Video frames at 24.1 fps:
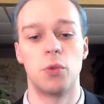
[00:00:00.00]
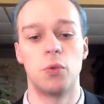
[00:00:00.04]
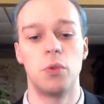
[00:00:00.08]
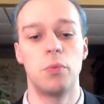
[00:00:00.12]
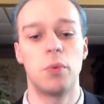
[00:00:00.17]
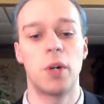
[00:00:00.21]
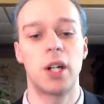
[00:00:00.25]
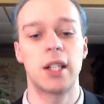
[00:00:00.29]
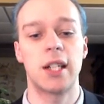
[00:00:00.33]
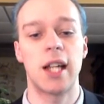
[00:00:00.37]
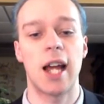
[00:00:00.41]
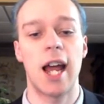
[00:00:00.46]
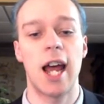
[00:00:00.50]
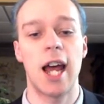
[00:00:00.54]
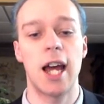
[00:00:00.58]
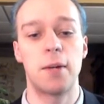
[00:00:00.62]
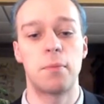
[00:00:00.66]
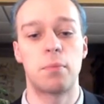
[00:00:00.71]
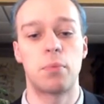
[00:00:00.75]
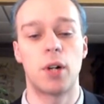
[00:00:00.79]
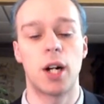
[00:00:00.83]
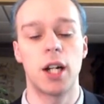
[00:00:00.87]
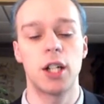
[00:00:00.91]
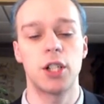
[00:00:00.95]
We want to
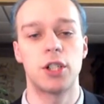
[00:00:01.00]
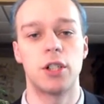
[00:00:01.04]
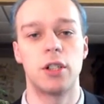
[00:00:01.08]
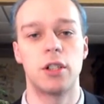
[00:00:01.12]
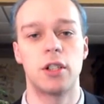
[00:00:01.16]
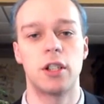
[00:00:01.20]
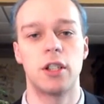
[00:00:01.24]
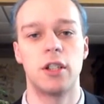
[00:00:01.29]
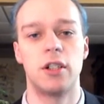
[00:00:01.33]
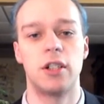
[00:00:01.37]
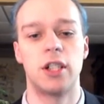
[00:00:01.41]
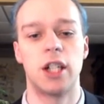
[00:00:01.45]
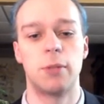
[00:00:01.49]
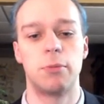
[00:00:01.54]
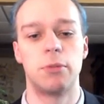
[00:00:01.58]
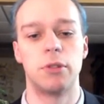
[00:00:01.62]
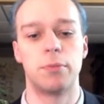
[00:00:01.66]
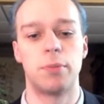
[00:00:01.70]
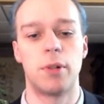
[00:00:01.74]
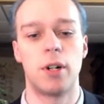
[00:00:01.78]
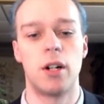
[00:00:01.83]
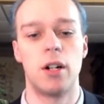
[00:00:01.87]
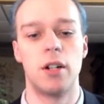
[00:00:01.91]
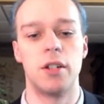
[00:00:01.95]
add pressure to their
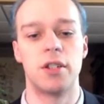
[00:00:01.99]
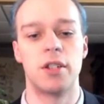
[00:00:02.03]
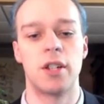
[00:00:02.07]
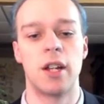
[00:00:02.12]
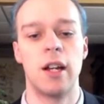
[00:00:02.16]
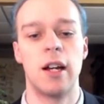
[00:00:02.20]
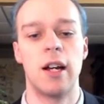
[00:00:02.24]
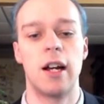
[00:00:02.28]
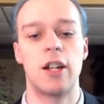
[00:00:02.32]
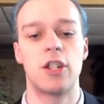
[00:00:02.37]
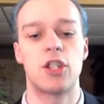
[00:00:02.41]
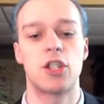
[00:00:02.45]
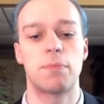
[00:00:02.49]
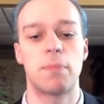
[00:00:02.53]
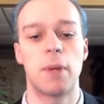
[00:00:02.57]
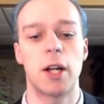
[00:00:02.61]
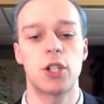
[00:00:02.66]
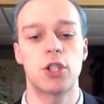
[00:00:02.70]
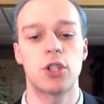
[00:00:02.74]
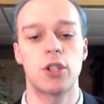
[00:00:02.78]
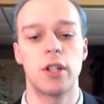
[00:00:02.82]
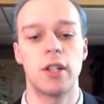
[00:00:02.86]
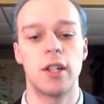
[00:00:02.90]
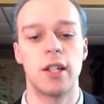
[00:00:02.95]
doubled pawns,
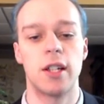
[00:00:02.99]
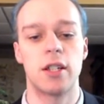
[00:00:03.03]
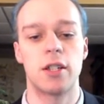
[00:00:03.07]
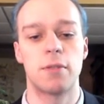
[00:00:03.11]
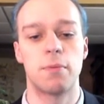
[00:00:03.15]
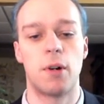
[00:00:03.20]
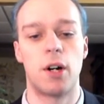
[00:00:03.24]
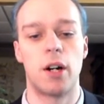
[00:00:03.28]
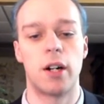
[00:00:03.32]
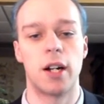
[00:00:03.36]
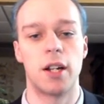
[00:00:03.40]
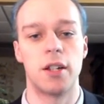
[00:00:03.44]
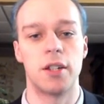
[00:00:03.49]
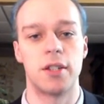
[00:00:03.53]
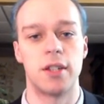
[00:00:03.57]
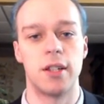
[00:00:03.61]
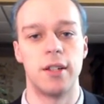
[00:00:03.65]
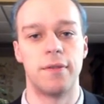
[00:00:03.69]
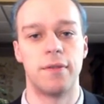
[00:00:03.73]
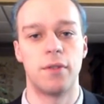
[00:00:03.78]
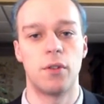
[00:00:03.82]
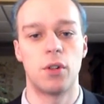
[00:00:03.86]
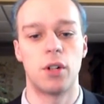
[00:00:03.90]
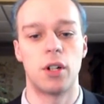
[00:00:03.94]
especially this pawn on
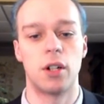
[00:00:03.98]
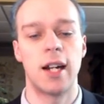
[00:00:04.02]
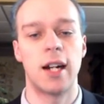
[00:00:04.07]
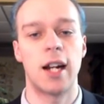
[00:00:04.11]
c4.